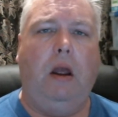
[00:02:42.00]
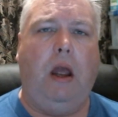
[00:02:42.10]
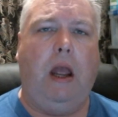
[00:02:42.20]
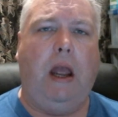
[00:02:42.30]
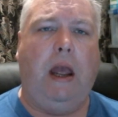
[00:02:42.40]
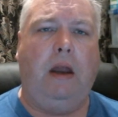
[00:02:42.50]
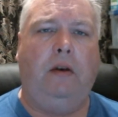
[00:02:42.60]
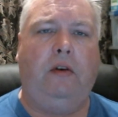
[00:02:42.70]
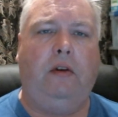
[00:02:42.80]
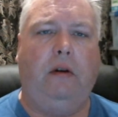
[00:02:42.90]

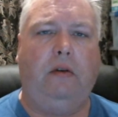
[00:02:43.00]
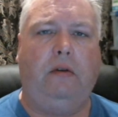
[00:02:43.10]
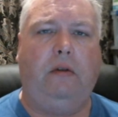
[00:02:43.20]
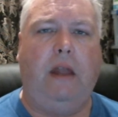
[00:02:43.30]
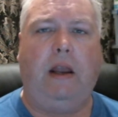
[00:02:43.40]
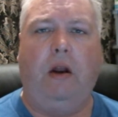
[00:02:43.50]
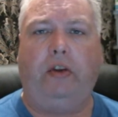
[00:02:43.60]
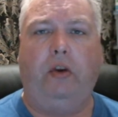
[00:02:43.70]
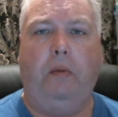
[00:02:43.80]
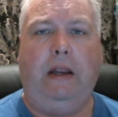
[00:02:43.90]
And they can
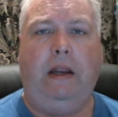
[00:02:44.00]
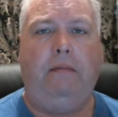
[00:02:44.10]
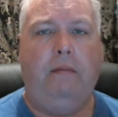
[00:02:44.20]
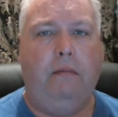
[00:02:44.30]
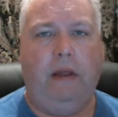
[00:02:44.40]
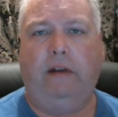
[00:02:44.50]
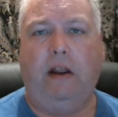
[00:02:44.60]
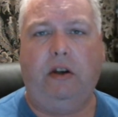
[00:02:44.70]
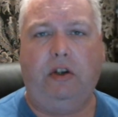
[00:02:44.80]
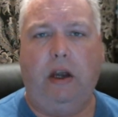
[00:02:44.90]
also be things
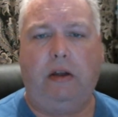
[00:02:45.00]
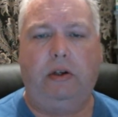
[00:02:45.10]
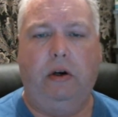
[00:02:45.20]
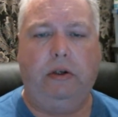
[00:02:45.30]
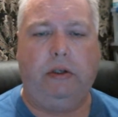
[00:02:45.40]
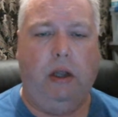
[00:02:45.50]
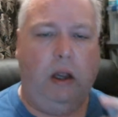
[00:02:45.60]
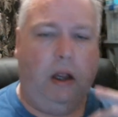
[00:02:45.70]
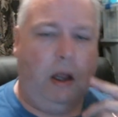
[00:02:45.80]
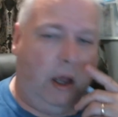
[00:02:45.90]
like gestures.
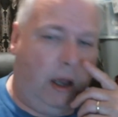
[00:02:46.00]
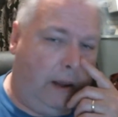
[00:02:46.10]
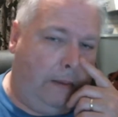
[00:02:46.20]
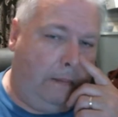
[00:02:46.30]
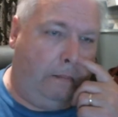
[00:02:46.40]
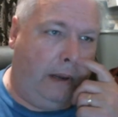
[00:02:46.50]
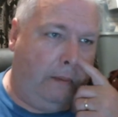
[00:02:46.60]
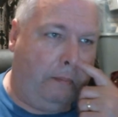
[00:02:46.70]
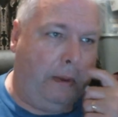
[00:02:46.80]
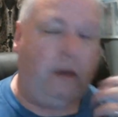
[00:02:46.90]

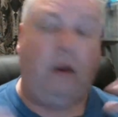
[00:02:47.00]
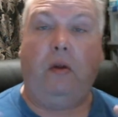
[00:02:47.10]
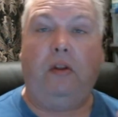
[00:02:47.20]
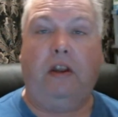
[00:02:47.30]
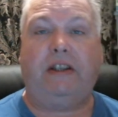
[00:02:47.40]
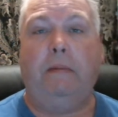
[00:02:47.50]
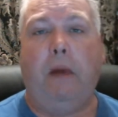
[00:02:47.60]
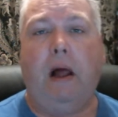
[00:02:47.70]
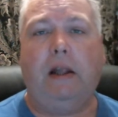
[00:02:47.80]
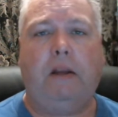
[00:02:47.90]
But the
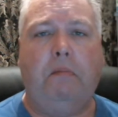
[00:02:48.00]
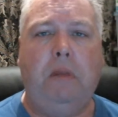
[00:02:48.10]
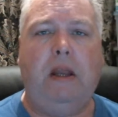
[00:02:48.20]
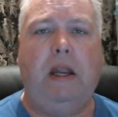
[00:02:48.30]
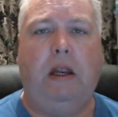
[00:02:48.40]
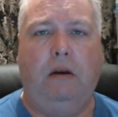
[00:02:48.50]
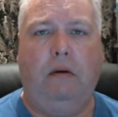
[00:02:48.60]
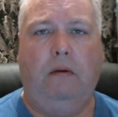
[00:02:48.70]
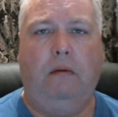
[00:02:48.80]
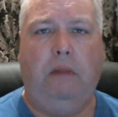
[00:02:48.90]
symbolic meaning
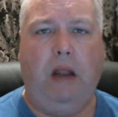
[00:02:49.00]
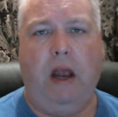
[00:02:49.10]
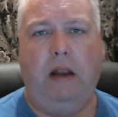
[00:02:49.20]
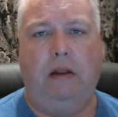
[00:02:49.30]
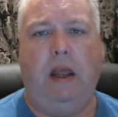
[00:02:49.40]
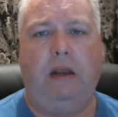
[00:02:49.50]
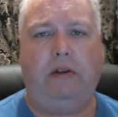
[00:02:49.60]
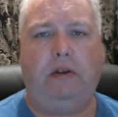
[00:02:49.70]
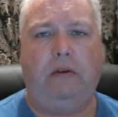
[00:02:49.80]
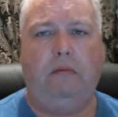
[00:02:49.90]
behind
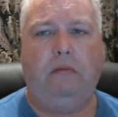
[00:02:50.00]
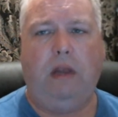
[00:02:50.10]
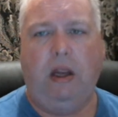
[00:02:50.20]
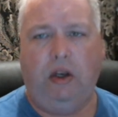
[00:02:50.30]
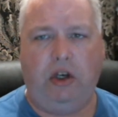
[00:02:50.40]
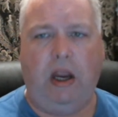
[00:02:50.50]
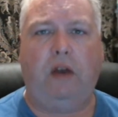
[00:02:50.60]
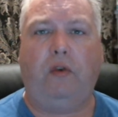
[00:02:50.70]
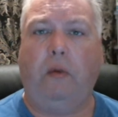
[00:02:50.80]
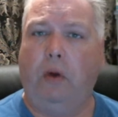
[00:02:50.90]
things can
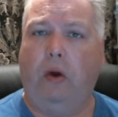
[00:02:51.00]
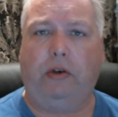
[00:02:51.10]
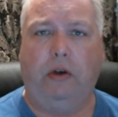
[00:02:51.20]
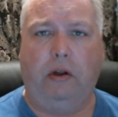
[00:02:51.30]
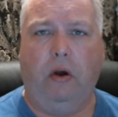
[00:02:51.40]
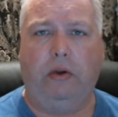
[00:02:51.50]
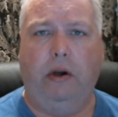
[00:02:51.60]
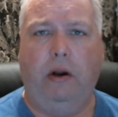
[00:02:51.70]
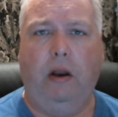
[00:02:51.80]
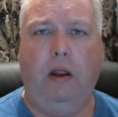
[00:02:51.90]
change from culture to culture.